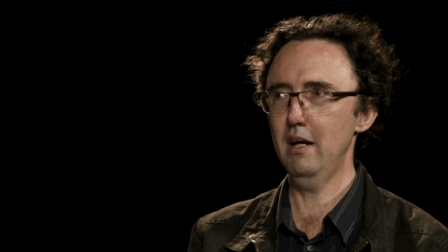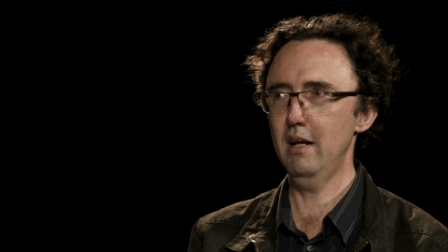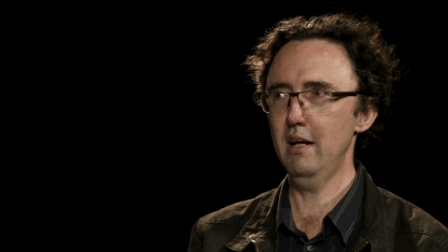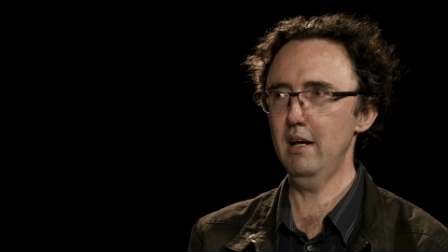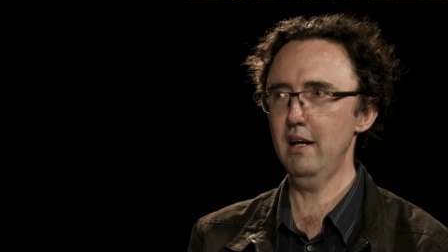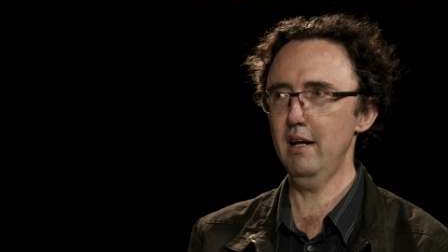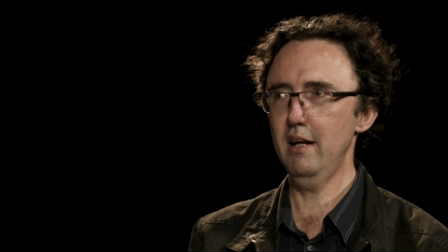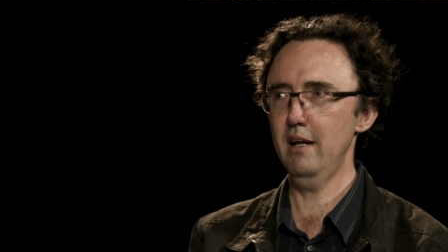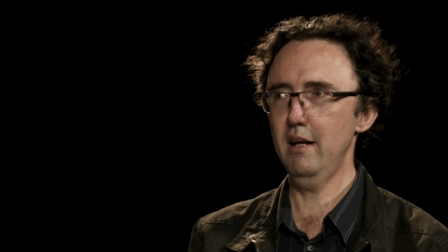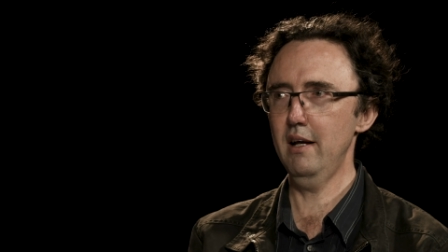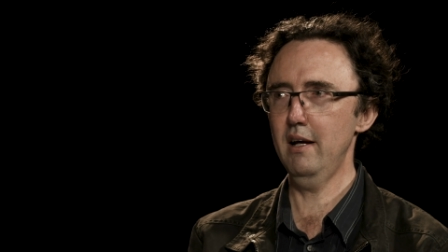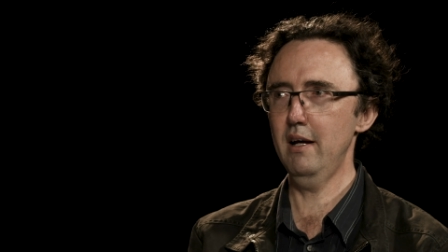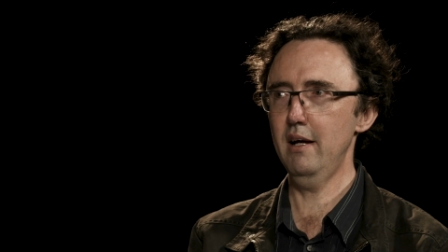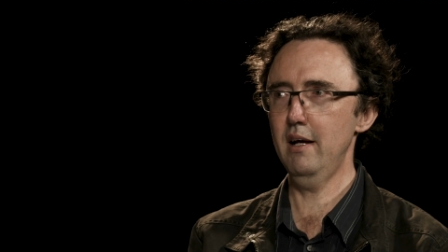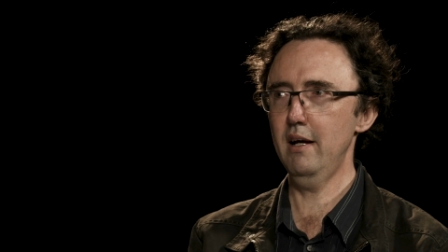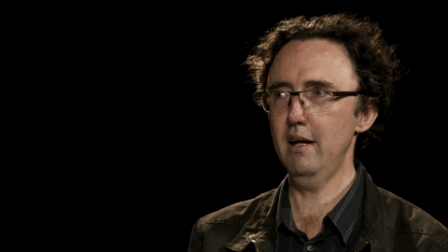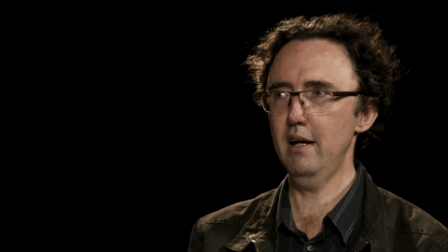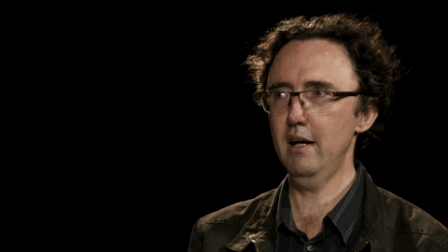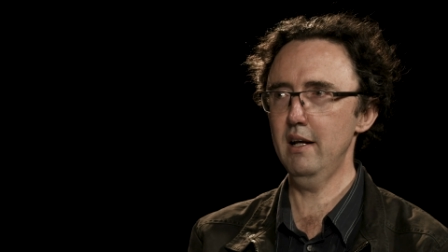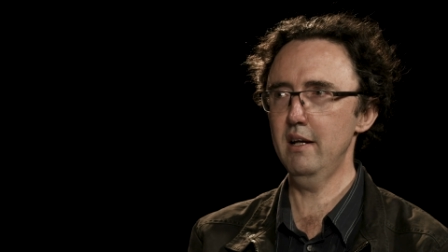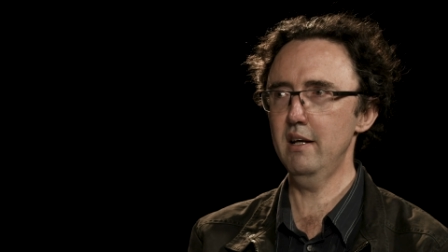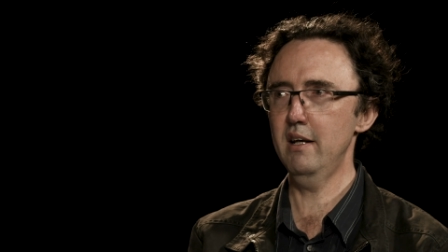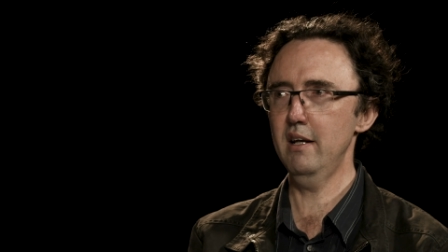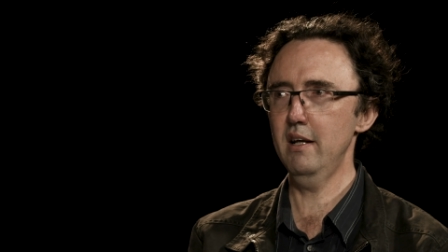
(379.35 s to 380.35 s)
and,
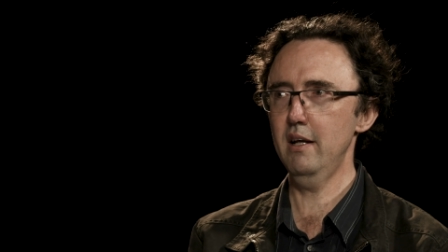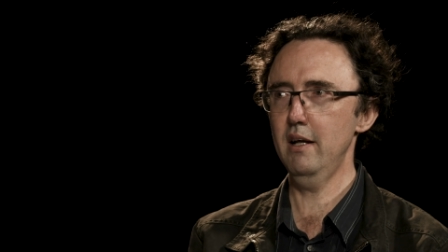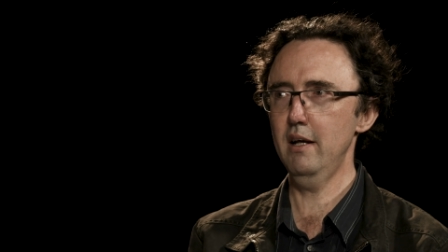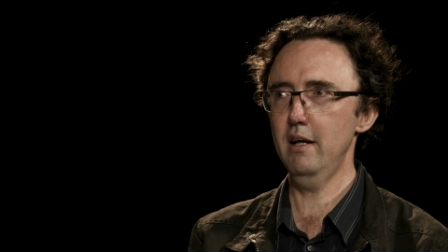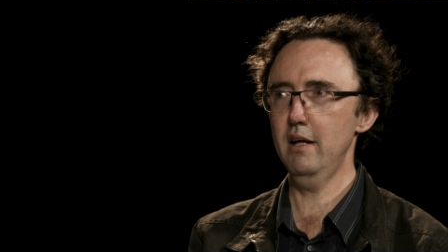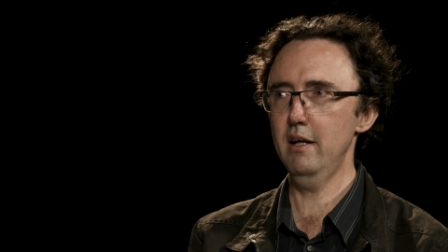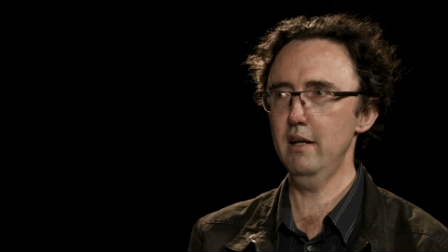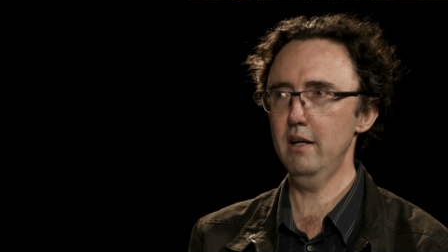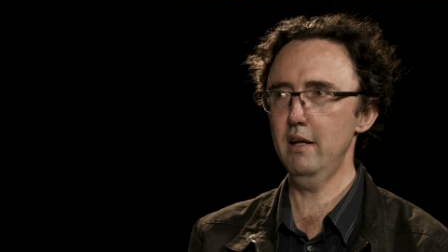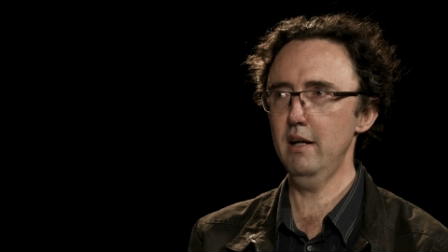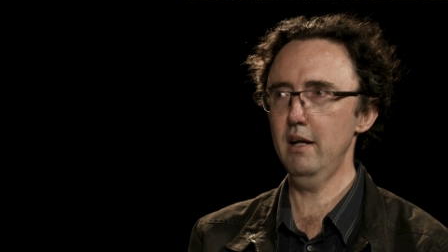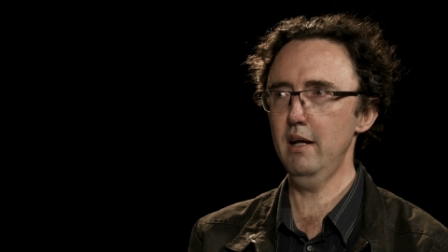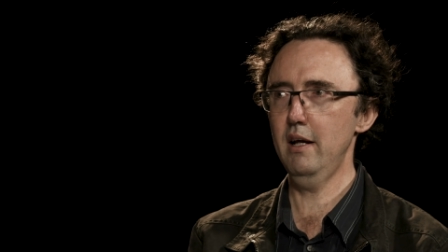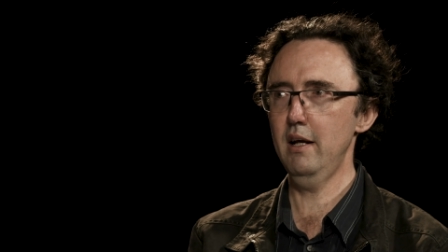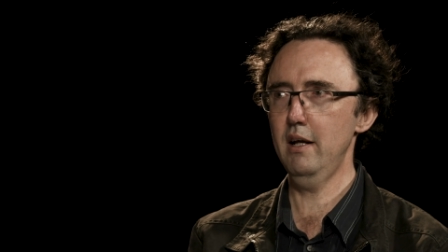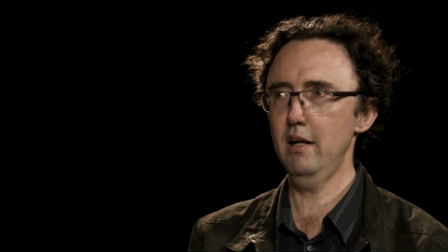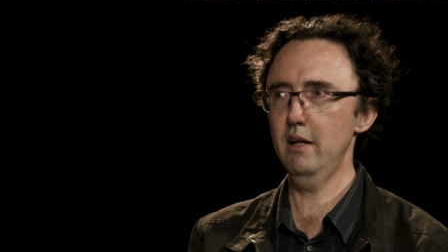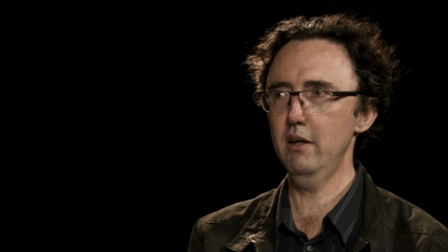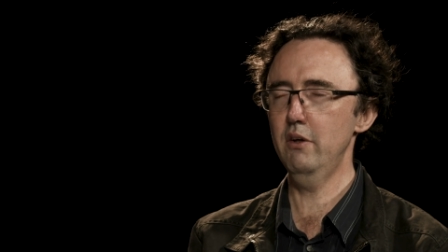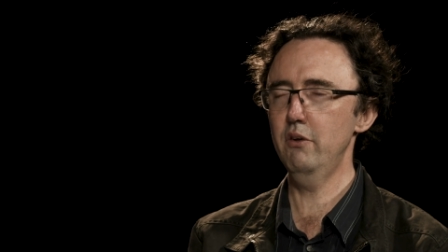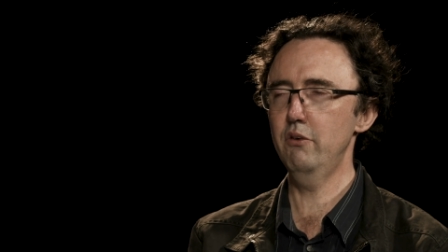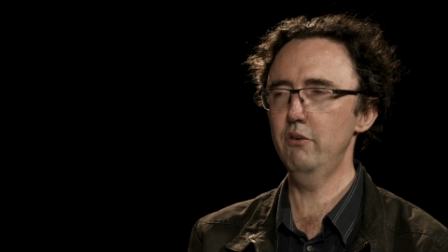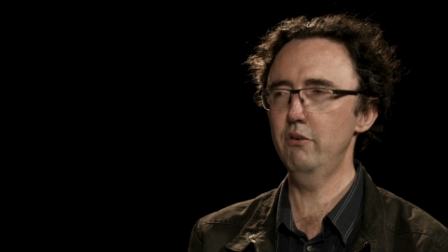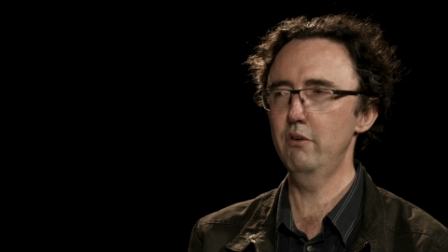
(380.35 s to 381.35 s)
and it
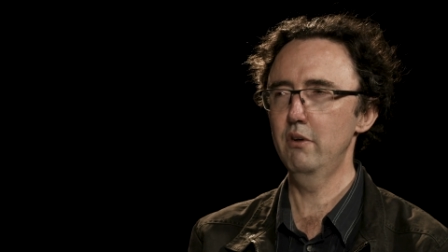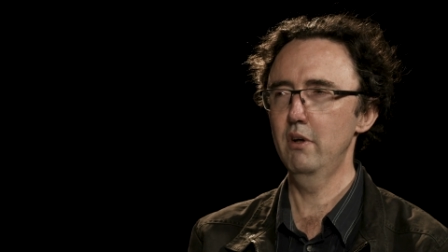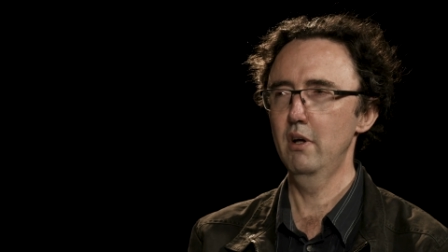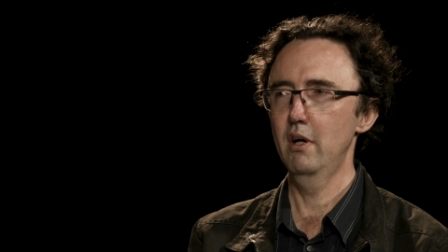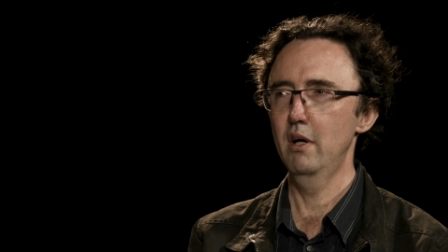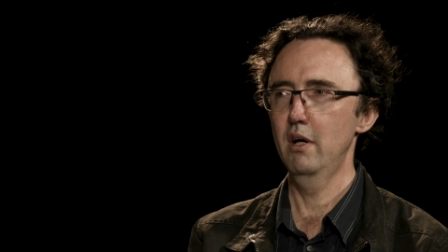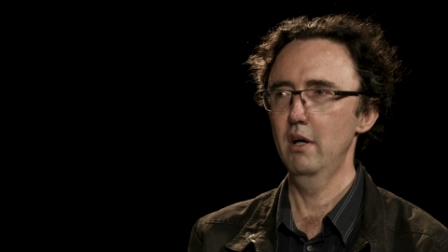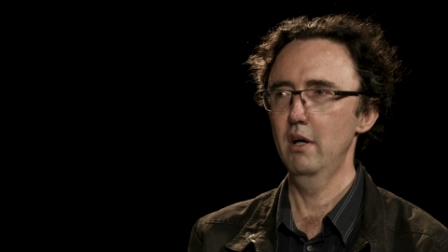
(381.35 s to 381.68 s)
is